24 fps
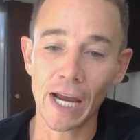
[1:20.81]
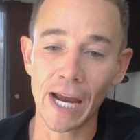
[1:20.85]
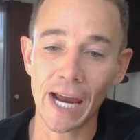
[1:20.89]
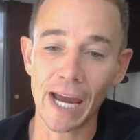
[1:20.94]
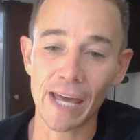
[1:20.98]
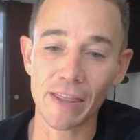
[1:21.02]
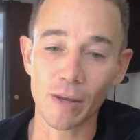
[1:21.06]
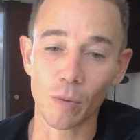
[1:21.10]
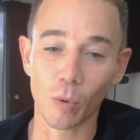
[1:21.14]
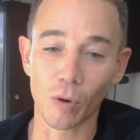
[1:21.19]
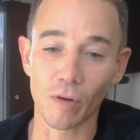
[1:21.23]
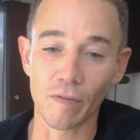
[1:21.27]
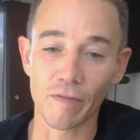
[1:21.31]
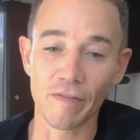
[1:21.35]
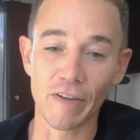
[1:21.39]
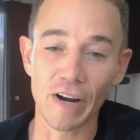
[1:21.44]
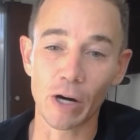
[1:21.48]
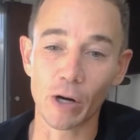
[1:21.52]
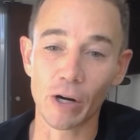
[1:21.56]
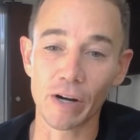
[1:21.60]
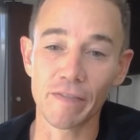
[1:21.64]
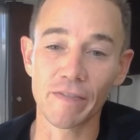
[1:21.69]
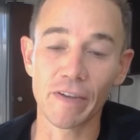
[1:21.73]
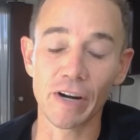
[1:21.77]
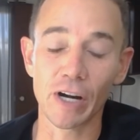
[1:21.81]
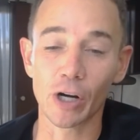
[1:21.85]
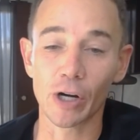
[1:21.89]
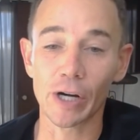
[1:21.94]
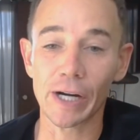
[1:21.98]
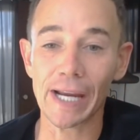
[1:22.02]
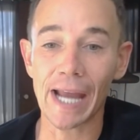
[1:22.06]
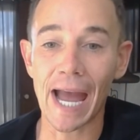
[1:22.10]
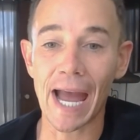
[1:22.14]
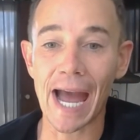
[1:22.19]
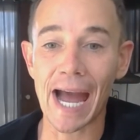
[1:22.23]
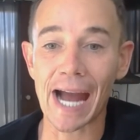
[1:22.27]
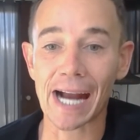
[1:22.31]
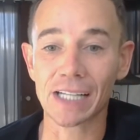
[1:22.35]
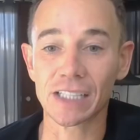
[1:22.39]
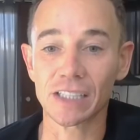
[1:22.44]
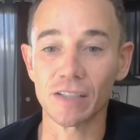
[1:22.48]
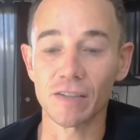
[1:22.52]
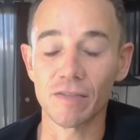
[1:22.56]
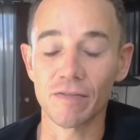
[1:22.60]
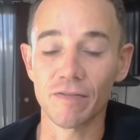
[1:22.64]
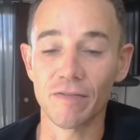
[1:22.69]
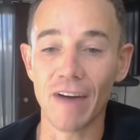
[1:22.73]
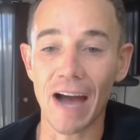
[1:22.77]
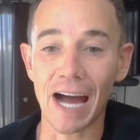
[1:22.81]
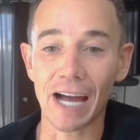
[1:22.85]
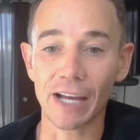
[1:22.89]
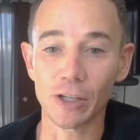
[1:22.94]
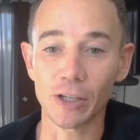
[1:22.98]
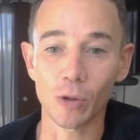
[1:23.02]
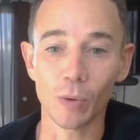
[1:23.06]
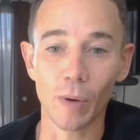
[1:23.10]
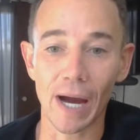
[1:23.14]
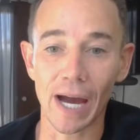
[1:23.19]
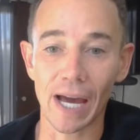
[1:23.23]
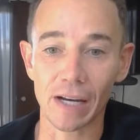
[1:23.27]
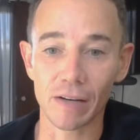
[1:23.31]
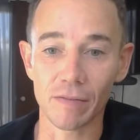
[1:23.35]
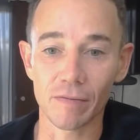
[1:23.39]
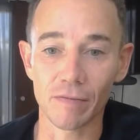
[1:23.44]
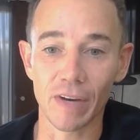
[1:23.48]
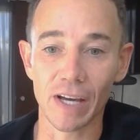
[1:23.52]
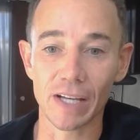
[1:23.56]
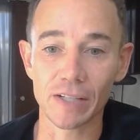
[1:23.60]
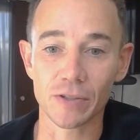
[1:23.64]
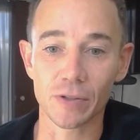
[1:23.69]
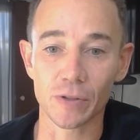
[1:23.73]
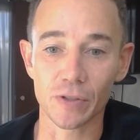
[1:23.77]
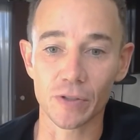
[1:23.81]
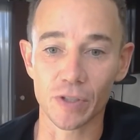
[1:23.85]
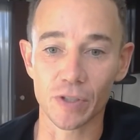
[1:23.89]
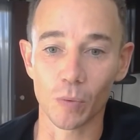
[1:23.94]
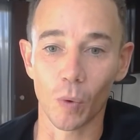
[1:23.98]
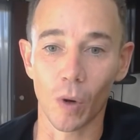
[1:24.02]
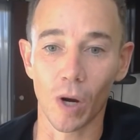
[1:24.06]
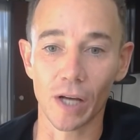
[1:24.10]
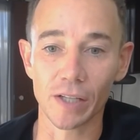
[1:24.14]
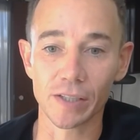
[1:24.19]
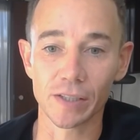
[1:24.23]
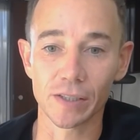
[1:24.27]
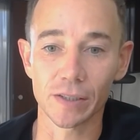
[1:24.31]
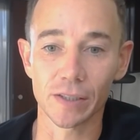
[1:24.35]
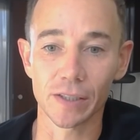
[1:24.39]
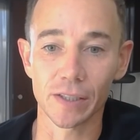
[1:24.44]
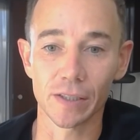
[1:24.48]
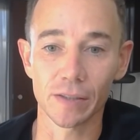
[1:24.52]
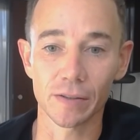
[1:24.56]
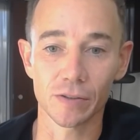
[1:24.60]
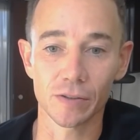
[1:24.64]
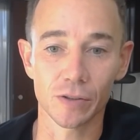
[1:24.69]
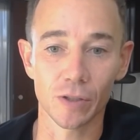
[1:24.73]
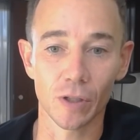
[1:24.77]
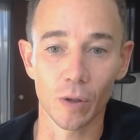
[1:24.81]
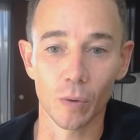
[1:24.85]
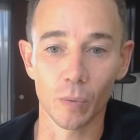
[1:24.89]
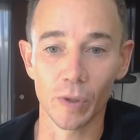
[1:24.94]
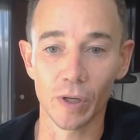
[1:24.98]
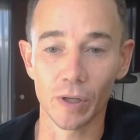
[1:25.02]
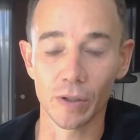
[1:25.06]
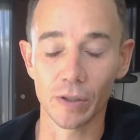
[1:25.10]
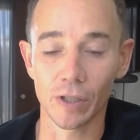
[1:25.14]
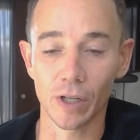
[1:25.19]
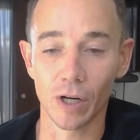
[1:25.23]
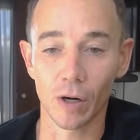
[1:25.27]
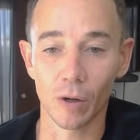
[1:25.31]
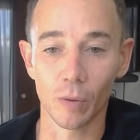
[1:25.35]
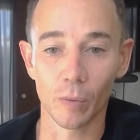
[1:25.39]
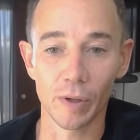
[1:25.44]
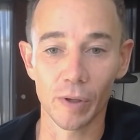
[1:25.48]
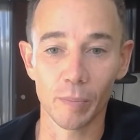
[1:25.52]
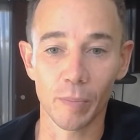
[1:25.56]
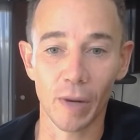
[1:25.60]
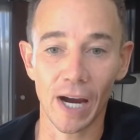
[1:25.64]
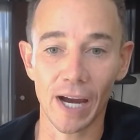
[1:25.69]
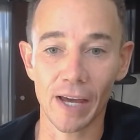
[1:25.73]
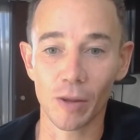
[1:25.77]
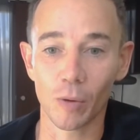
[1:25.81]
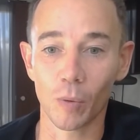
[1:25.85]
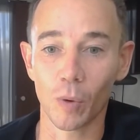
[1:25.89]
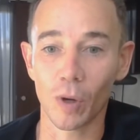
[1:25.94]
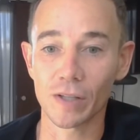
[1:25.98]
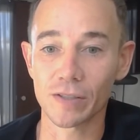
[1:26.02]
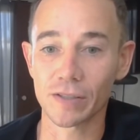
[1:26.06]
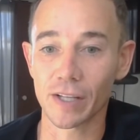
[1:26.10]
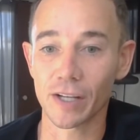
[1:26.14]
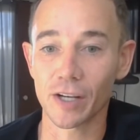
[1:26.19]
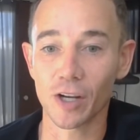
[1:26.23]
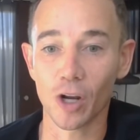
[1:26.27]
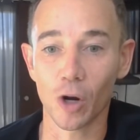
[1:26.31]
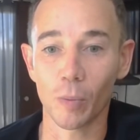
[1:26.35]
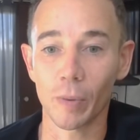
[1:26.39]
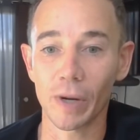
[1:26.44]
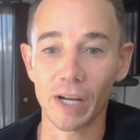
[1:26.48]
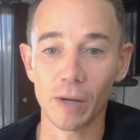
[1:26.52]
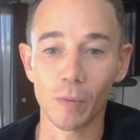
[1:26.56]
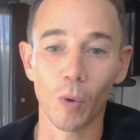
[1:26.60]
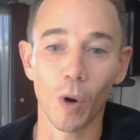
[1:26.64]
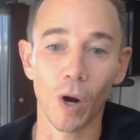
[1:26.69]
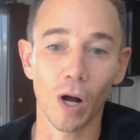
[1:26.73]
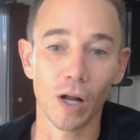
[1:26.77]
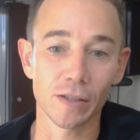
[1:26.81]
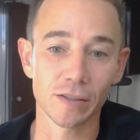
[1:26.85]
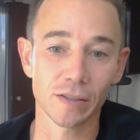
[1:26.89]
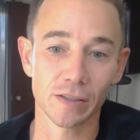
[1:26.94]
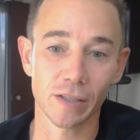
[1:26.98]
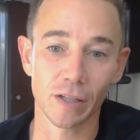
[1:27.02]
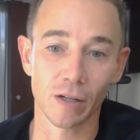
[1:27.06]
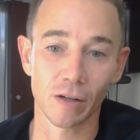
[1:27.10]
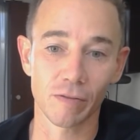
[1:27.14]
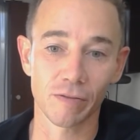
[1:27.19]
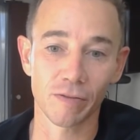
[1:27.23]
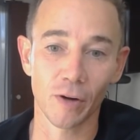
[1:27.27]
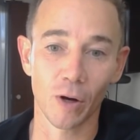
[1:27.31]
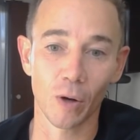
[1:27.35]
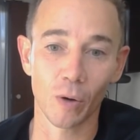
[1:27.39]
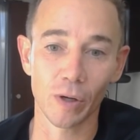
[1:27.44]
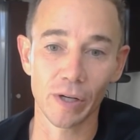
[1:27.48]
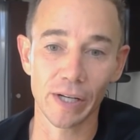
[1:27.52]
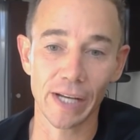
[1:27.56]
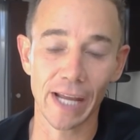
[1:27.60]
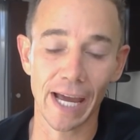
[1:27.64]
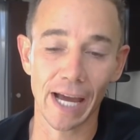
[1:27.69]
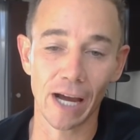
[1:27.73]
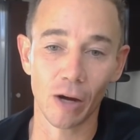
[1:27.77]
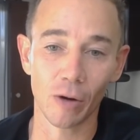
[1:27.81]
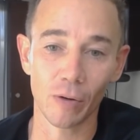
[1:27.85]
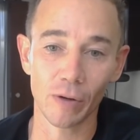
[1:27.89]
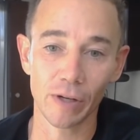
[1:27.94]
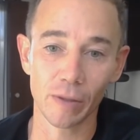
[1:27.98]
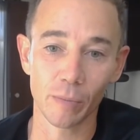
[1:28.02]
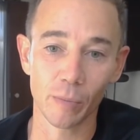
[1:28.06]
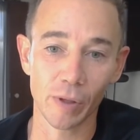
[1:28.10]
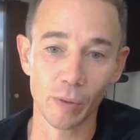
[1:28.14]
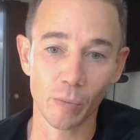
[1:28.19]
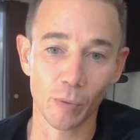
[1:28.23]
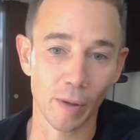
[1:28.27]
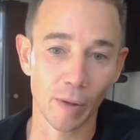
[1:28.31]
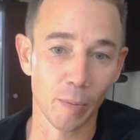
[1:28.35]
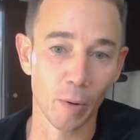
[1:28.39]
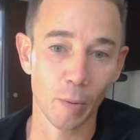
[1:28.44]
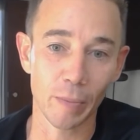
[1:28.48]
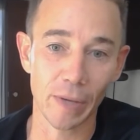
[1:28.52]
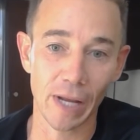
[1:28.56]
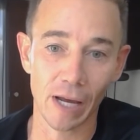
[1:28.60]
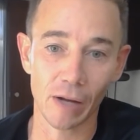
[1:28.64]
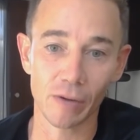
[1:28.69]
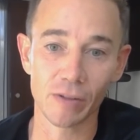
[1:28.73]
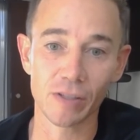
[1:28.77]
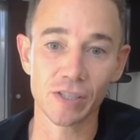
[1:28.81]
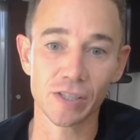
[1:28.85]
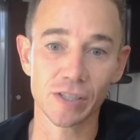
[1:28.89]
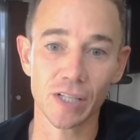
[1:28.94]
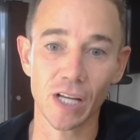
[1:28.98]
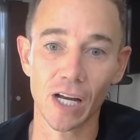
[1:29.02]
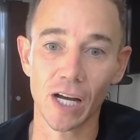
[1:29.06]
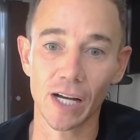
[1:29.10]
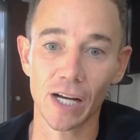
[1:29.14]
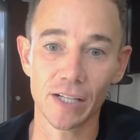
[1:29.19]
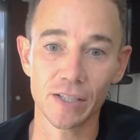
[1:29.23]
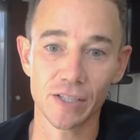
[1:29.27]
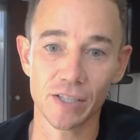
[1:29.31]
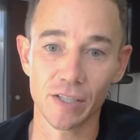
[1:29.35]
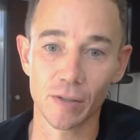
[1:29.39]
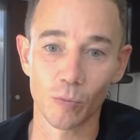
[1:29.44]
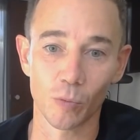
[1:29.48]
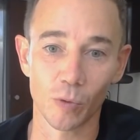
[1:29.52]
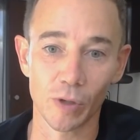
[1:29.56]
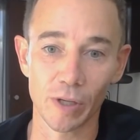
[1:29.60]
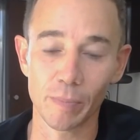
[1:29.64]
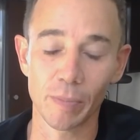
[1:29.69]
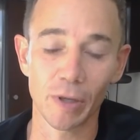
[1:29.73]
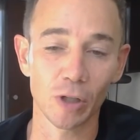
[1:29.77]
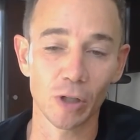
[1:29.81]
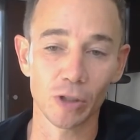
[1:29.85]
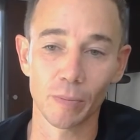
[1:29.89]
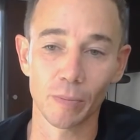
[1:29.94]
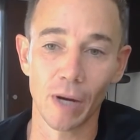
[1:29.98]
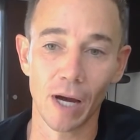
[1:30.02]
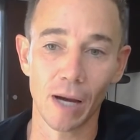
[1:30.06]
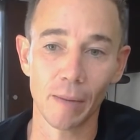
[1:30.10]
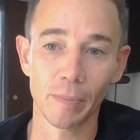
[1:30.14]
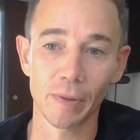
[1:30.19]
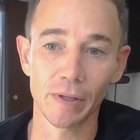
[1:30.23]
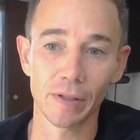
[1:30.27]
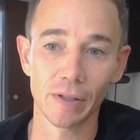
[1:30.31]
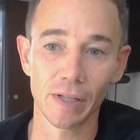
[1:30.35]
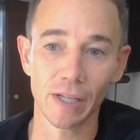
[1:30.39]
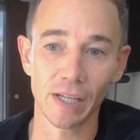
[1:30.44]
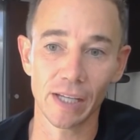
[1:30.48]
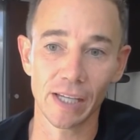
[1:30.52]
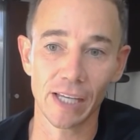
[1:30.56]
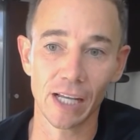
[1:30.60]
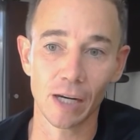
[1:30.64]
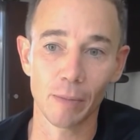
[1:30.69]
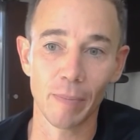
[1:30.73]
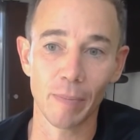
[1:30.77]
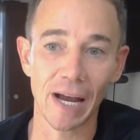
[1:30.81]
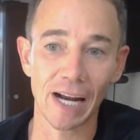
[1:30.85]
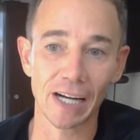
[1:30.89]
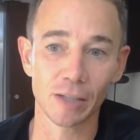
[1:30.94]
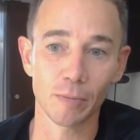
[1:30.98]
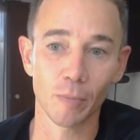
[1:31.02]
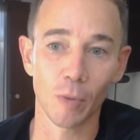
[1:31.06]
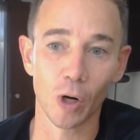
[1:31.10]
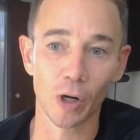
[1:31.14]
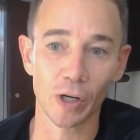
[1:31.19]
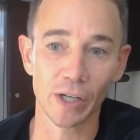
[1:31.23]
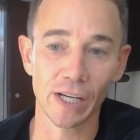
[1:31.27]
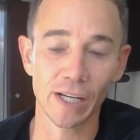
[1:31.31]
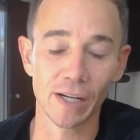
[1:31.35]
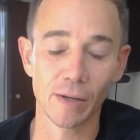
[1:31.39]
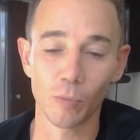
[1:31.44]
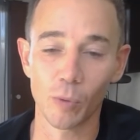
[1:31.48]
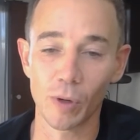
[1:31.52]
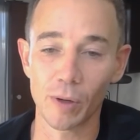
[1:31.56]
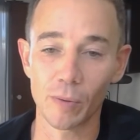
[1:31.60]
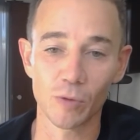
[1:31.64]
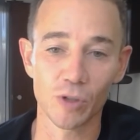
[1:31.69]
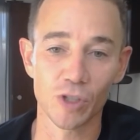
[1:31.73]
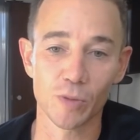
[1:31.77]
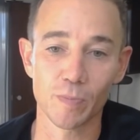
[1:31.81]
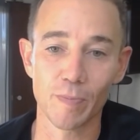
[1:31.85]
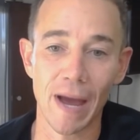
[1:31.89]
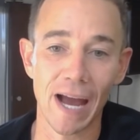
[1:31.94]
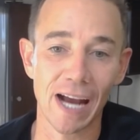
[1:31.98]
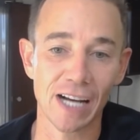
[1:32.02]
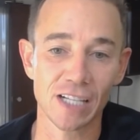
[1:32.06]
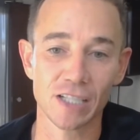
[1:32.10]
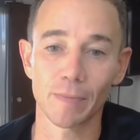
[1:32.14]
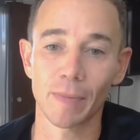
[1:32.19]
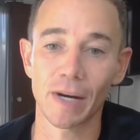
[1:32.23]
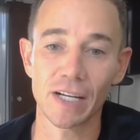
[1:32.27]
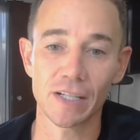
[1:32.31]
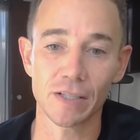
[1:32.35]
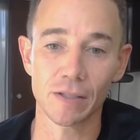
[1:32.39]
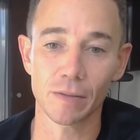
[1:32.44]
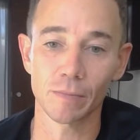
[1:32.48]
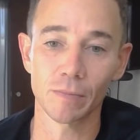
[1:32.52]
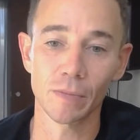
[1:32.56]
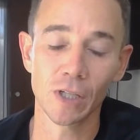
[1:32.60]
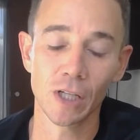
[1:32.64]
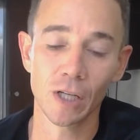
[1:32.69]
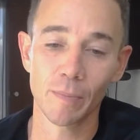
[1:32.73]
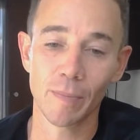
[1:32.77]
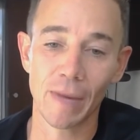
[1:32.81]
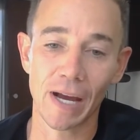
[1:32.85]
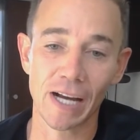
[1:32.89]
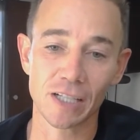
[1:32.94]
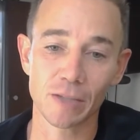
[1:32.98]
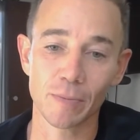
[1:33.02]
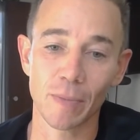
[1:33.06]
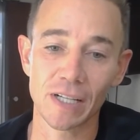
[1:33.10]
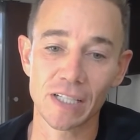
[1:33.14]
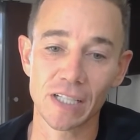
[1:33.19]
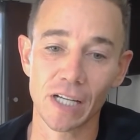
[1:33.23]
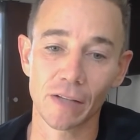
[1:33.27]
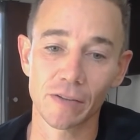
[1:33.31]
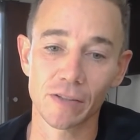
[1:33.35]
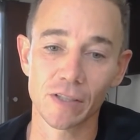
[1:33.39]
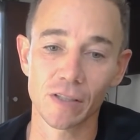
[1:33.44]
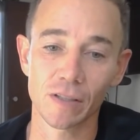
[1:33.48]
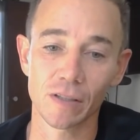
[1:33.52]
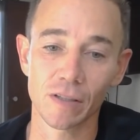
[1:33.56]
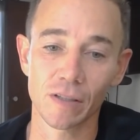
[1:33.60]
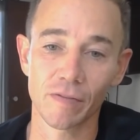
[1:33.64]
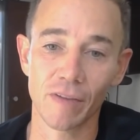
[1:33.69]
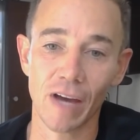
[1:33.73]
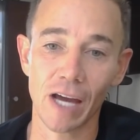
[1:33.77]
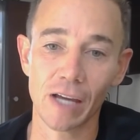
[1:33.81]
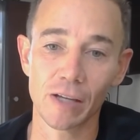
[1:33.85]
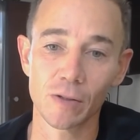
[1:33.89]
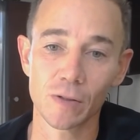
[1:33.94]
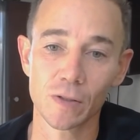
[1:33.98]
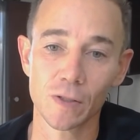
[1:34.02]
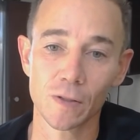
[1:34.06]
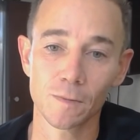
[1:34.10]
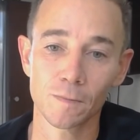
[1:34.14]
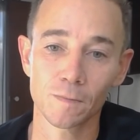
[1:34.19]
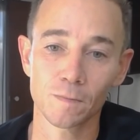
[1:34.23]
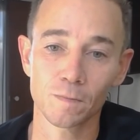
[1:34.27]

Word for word: And then we're very, very active value add investors in Washington. So we, you know, we buy the ones that nobody wants that are falling down and we rip them down to studs and rebuild them up and, and get them back to market. And we just maximize them, maximize out the, the values.